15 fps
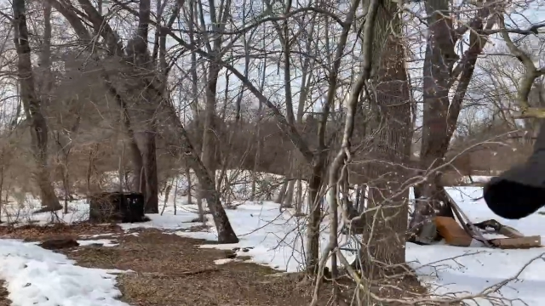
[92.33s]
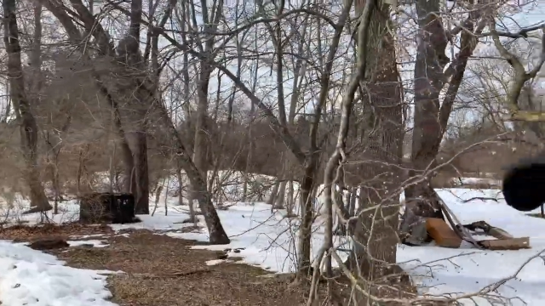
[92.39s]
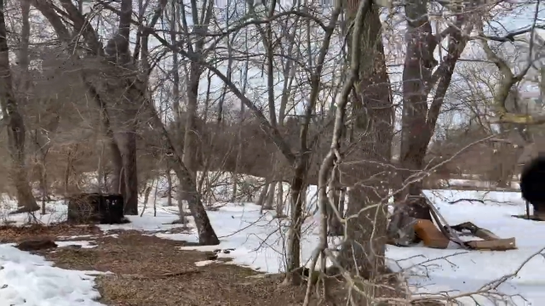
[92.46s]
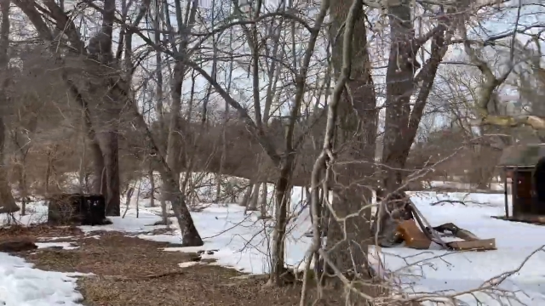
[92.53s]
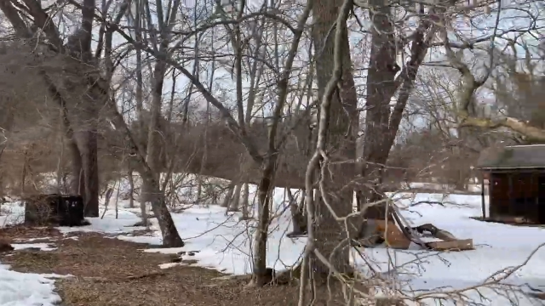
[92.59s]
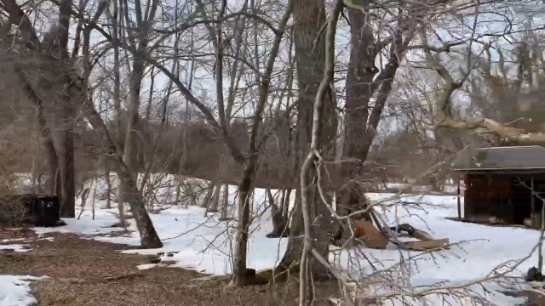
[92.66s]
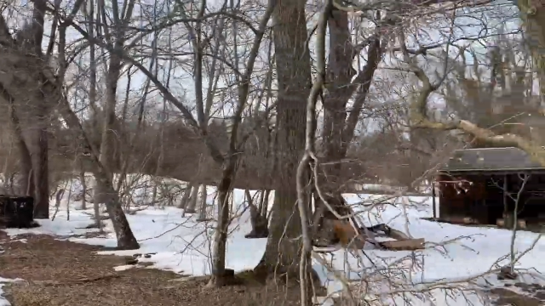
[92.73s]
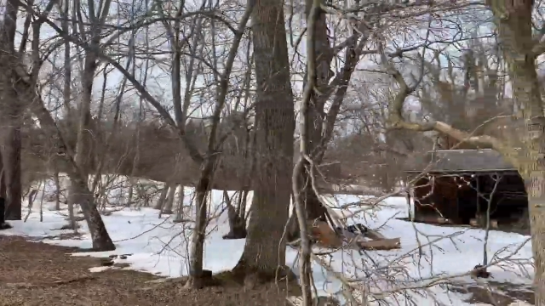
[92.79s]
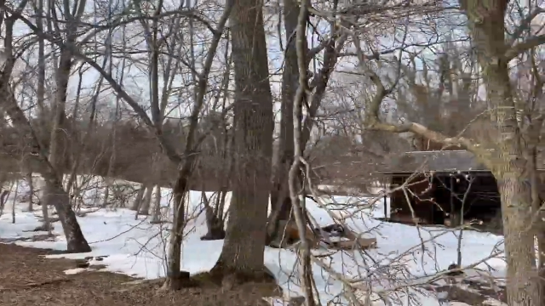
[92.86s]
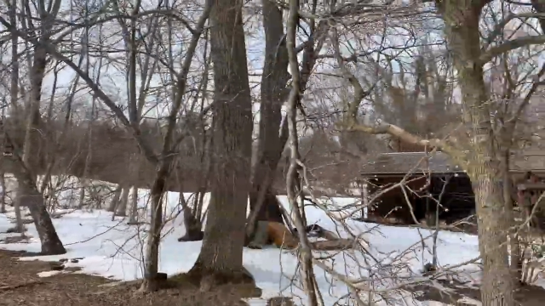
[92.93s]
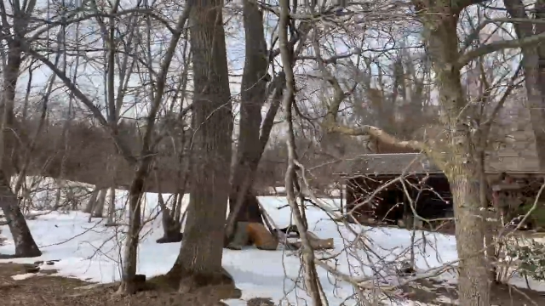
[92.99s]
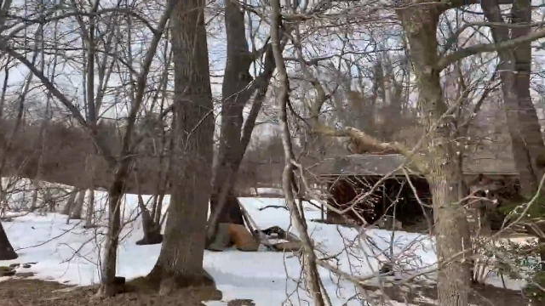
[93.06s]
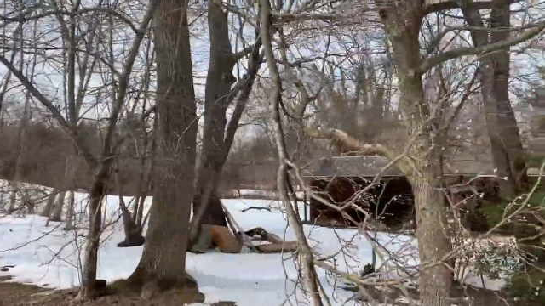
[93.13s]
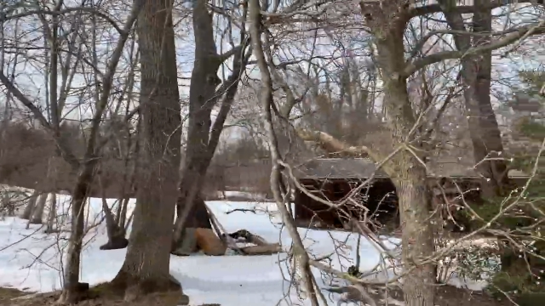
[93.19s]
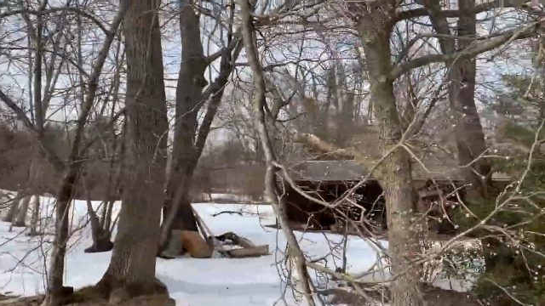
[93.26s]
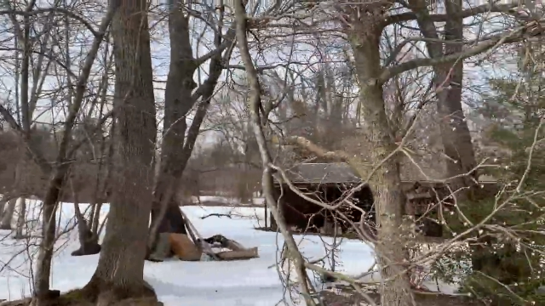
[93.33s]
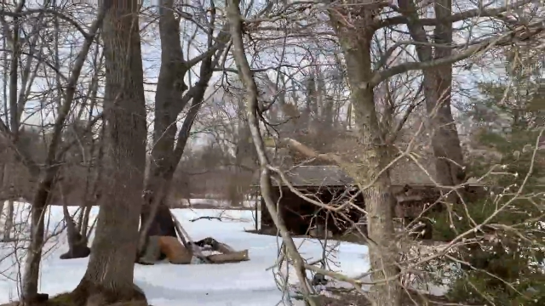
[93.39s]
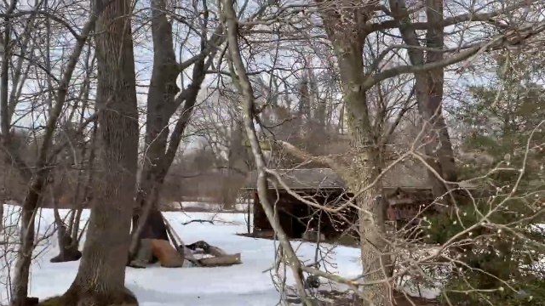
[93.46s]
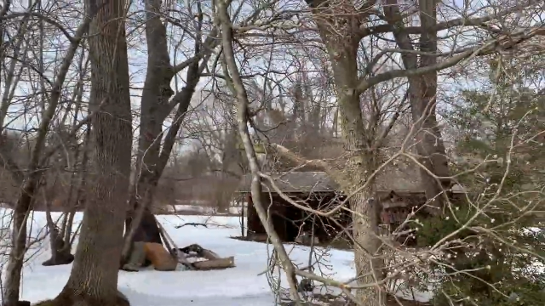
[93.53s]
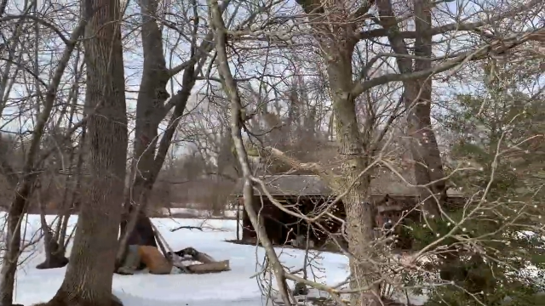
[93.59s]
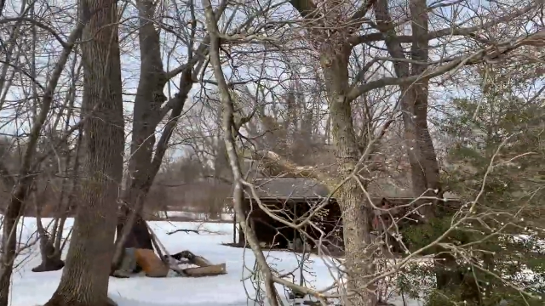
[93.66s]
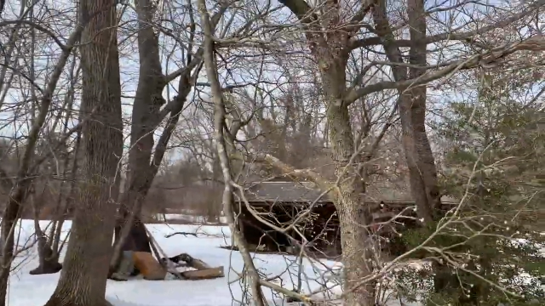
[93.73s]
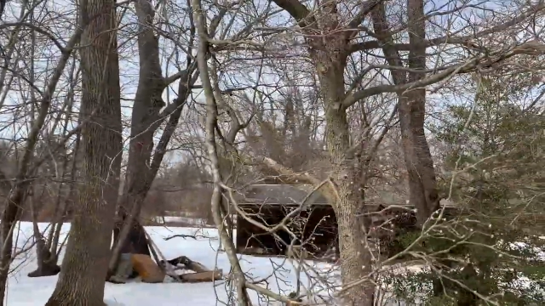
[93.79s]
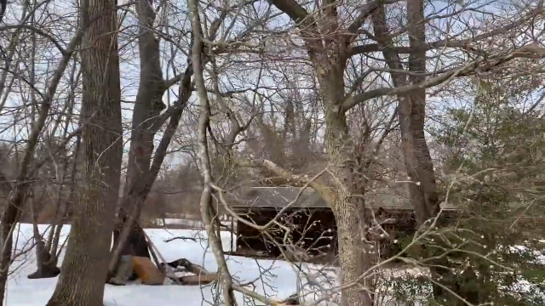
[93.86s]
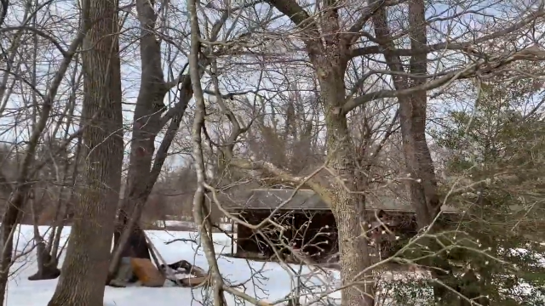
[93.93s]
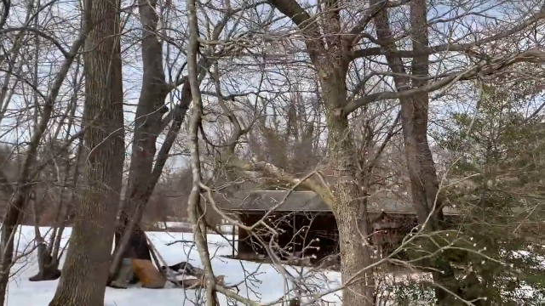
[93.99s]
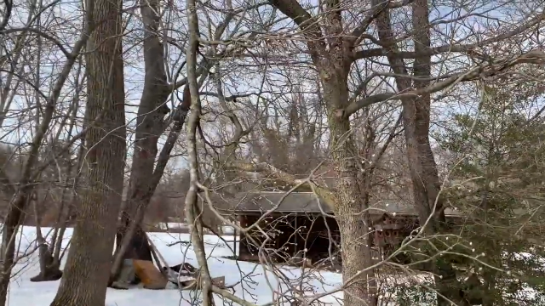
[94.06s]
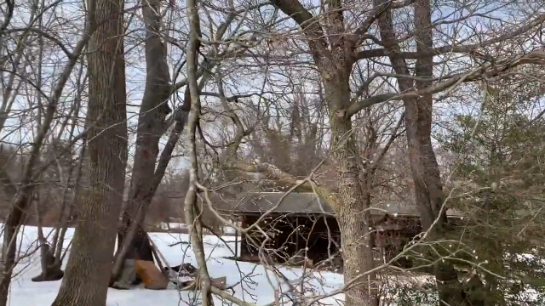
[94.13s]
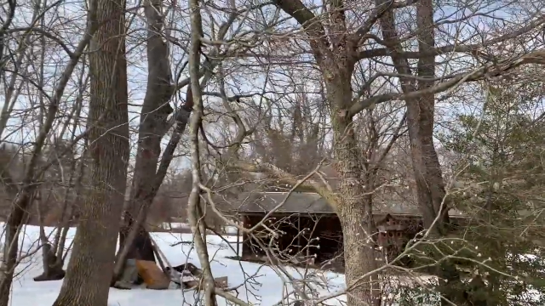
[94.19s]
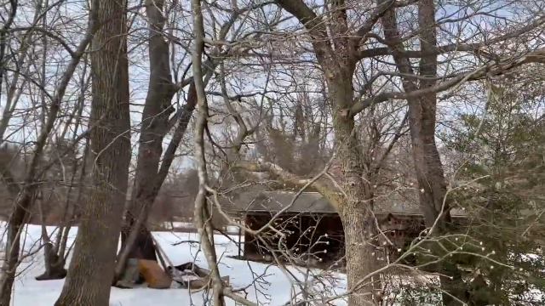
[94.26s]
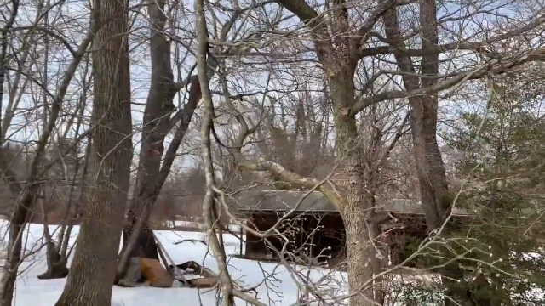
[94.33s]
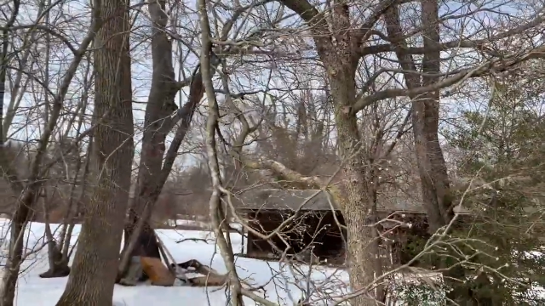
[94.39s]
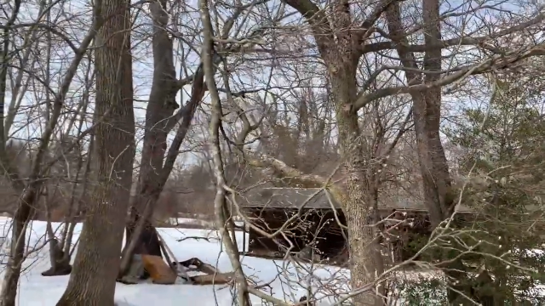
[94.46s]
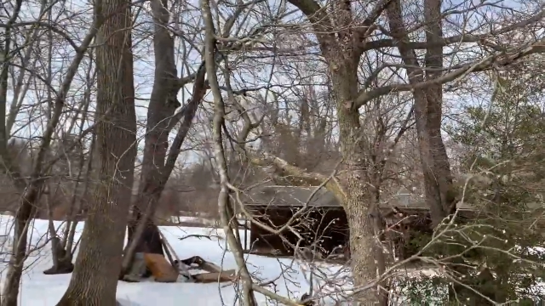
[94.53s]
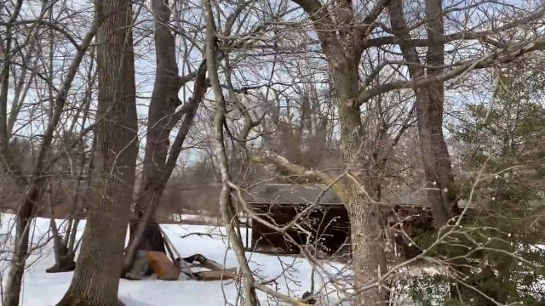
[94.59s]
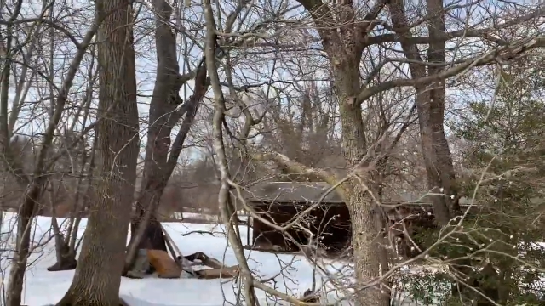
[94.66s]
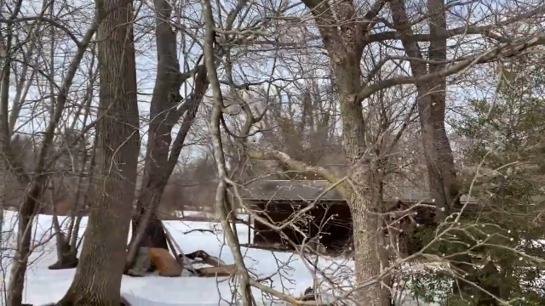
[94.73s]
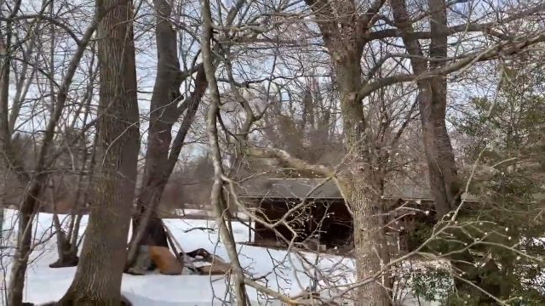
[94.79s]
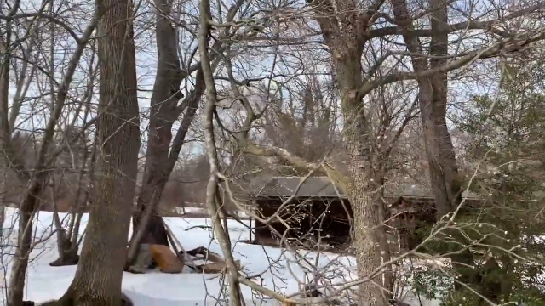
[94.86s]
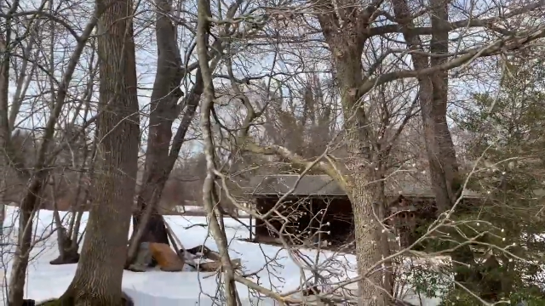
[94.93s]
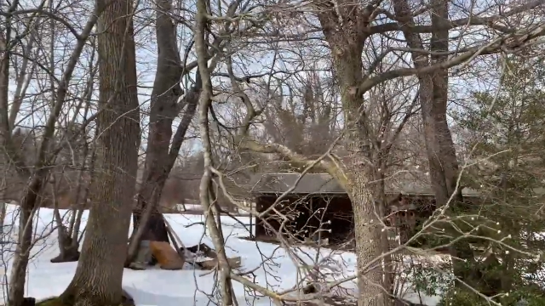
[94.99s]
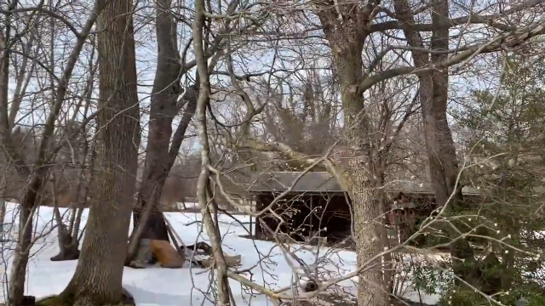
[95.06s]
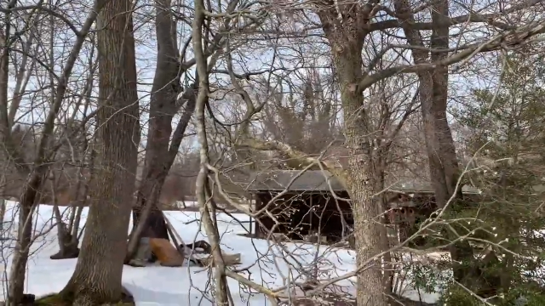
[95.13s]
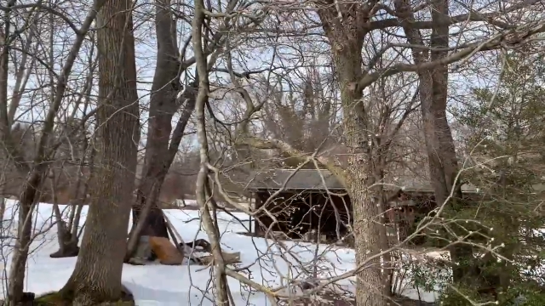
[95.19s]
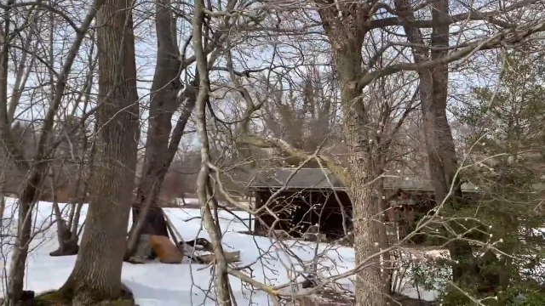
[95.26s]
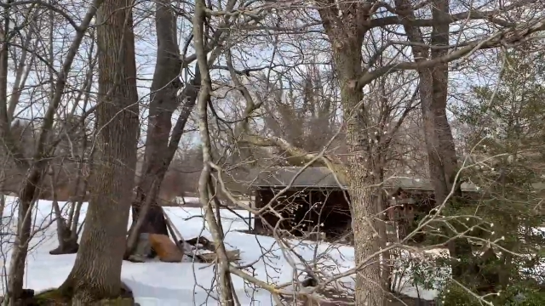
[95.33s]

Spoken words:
Nobody's mouth can be seen.